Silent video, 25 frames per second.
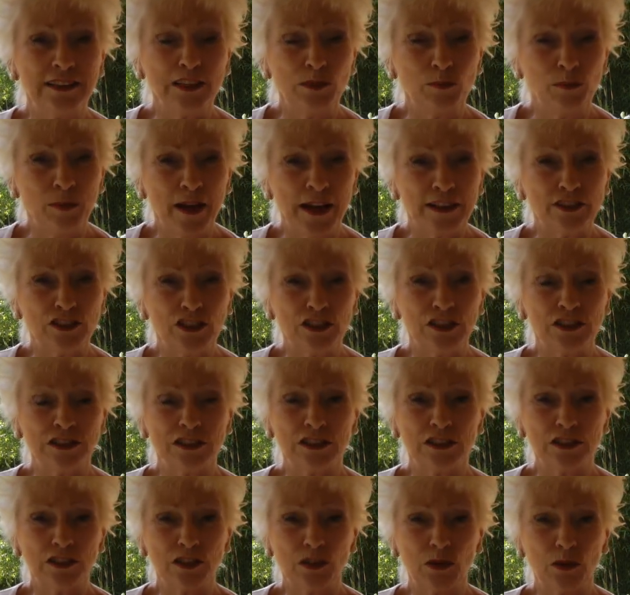imagine
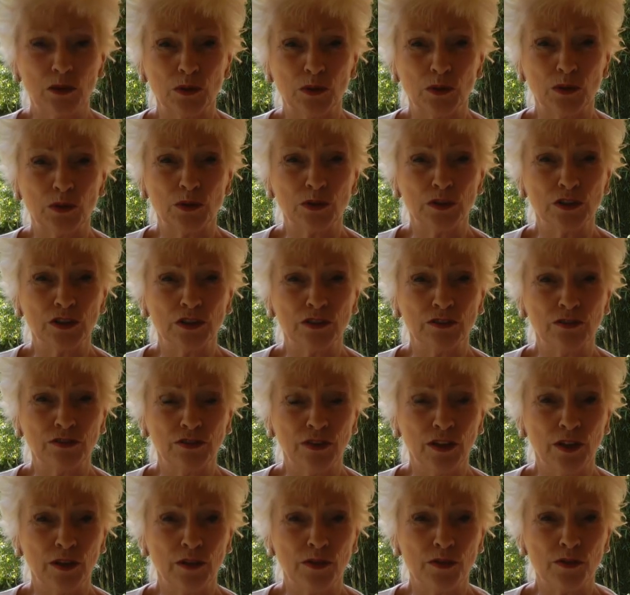this cord that
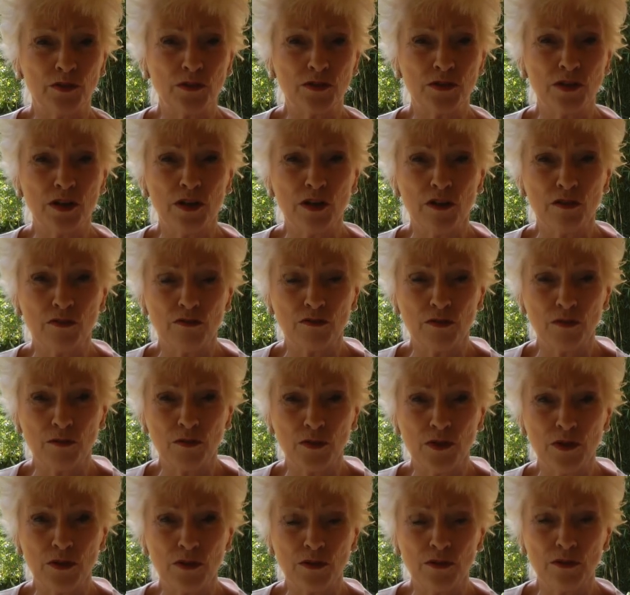flows from
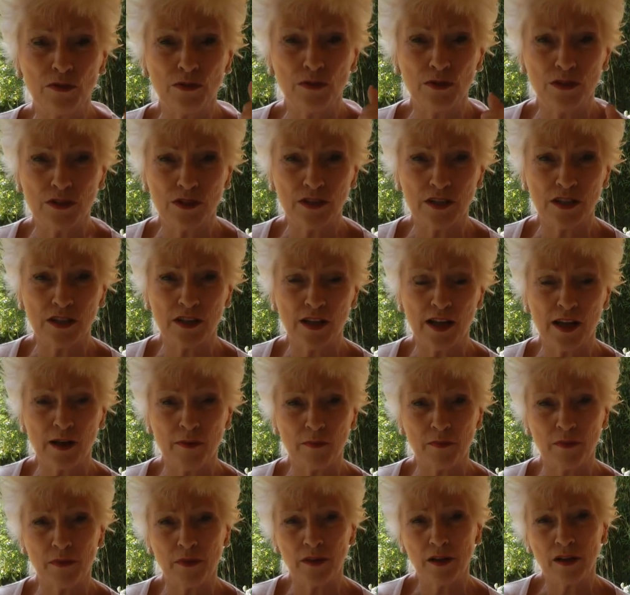you to
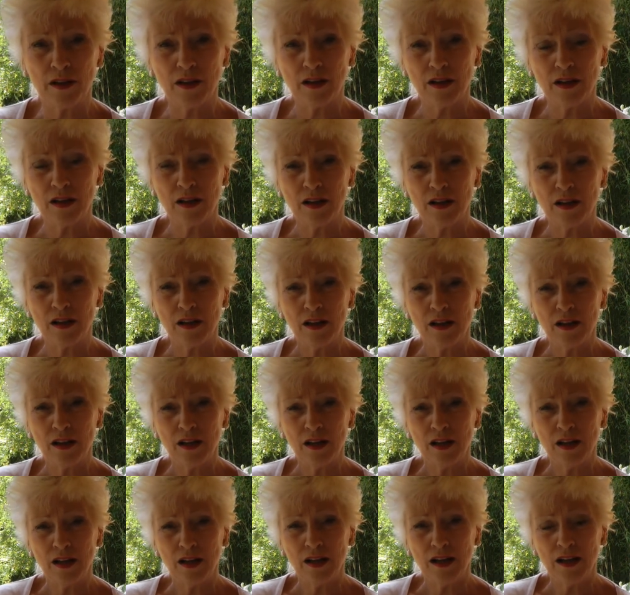them.
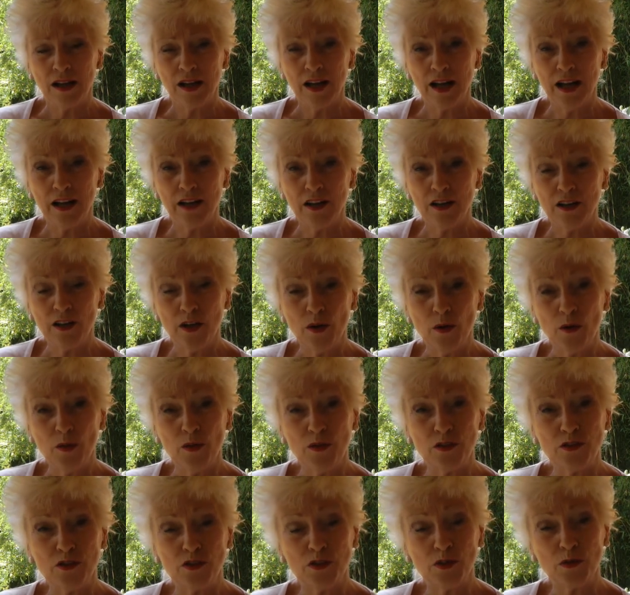And know
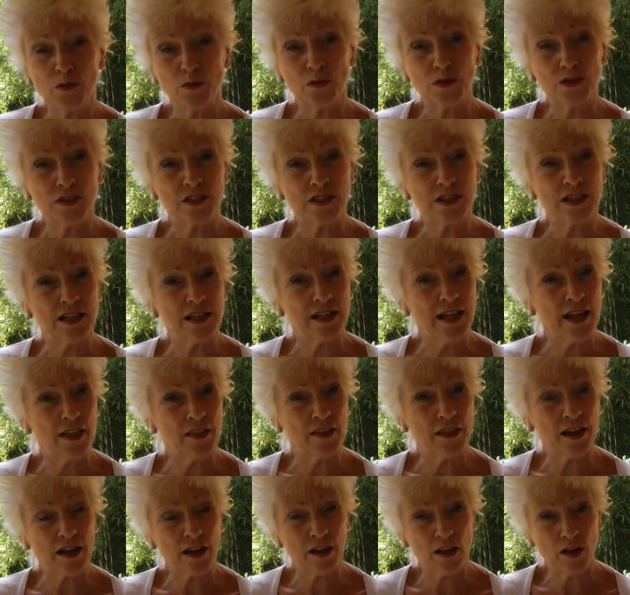that you want to let
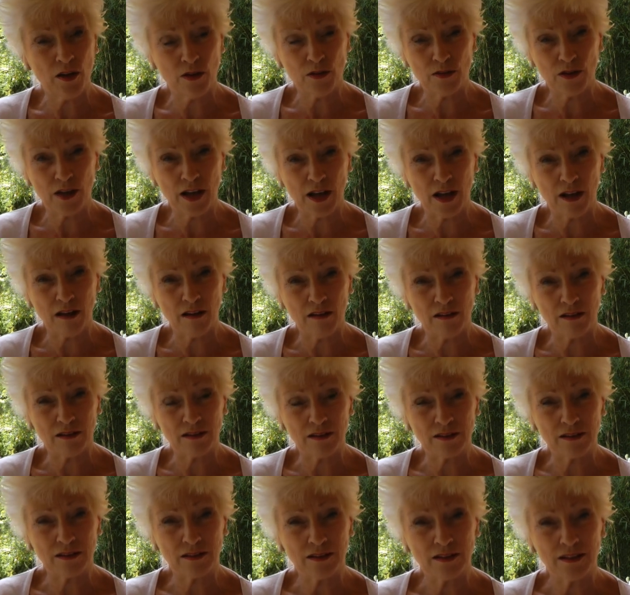that go now.
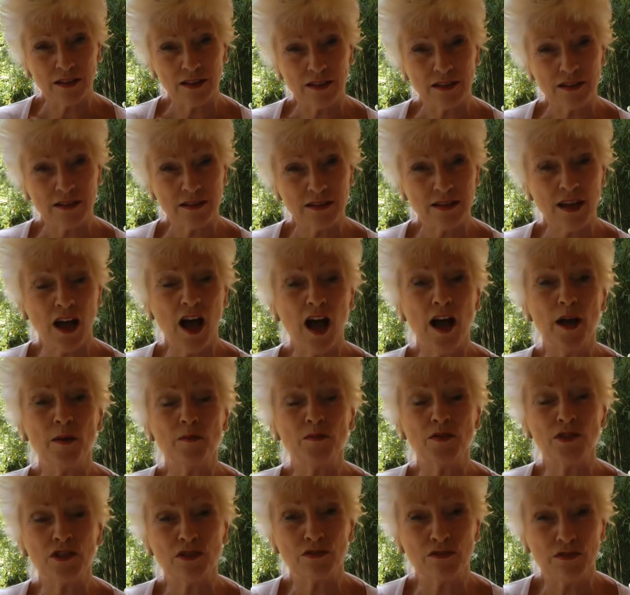
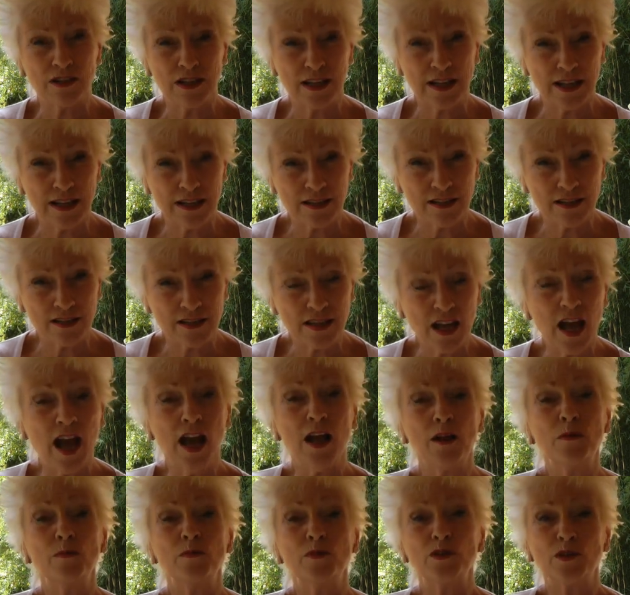Time to release,
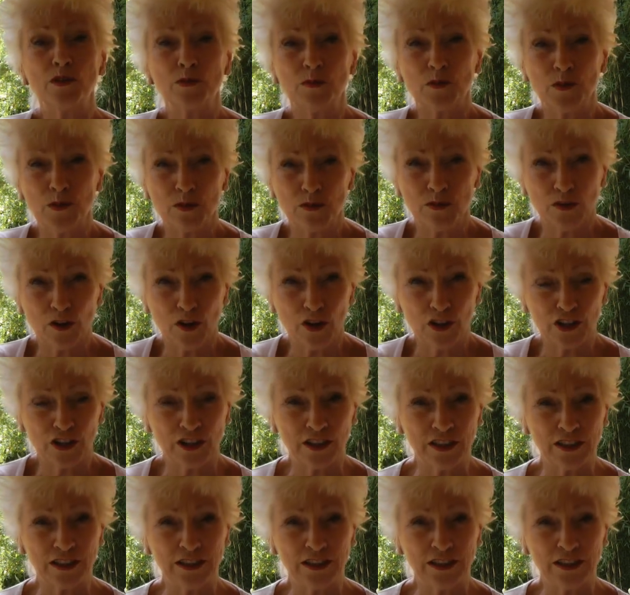time to move on.